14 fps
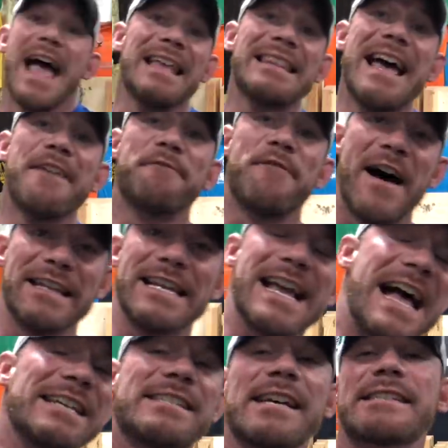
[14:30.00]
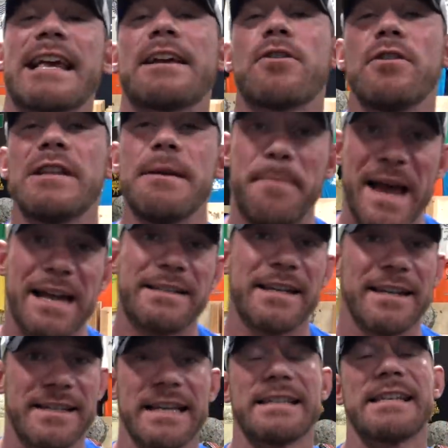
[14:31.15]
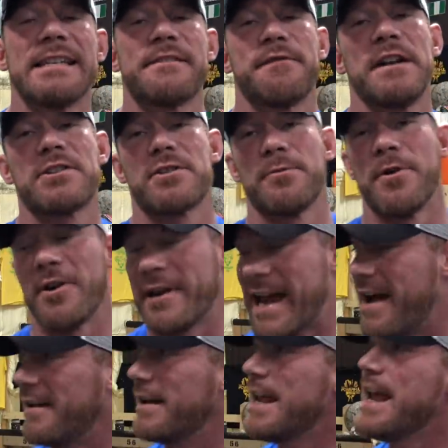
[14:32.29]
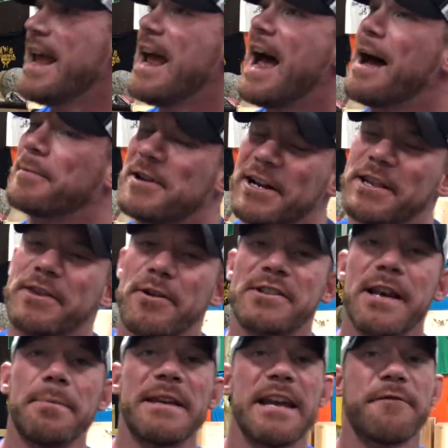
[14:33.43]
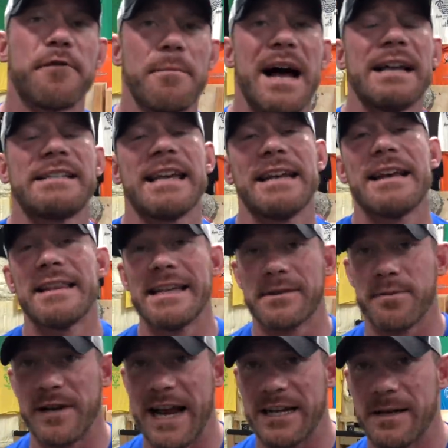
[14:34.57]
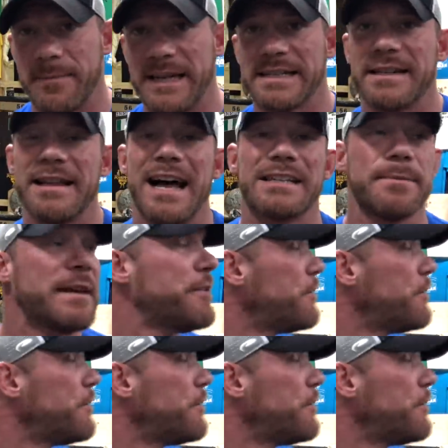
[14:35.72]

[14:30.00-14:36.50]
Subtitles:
And then finally guys, just like on the bench assistance finisher workout, I'm gonna throw something in for mindset. Now this one actually means a lot to me.